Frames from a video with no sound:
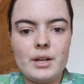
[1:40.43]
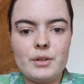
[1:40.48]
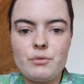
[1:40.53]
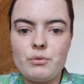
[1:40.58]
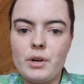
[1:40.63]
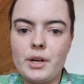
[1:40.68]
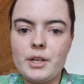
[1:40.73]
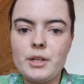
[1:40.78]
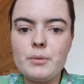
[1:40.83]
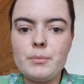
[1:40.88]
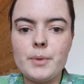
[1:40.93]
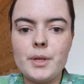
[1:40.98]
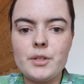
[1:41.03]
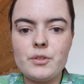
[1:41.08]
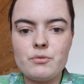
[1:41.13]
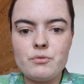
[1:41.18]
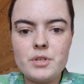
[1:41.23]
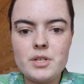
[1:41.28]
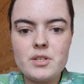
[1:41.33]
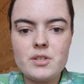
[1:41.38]
I'd
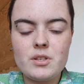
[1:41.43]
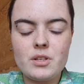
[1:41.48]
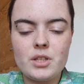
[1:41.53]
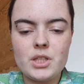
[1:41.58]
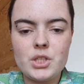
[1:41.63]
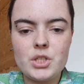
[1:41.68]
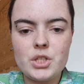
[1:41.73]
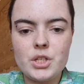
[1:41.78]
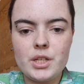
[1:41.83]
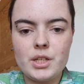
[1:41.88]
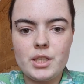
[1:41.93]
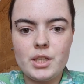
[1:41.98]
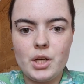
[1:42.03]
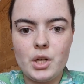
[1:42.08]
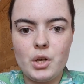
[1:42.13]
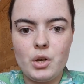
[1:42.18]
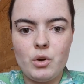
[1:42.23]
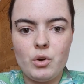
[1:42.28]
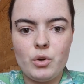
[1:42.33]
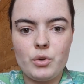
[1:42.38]
recommend researching
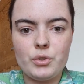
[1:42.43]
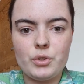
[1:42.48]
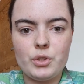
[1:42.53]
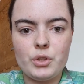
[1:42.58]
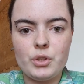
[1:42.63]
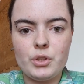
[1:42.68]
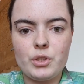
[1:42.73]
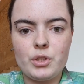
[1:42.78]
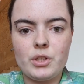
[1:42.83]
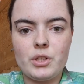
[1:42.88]
on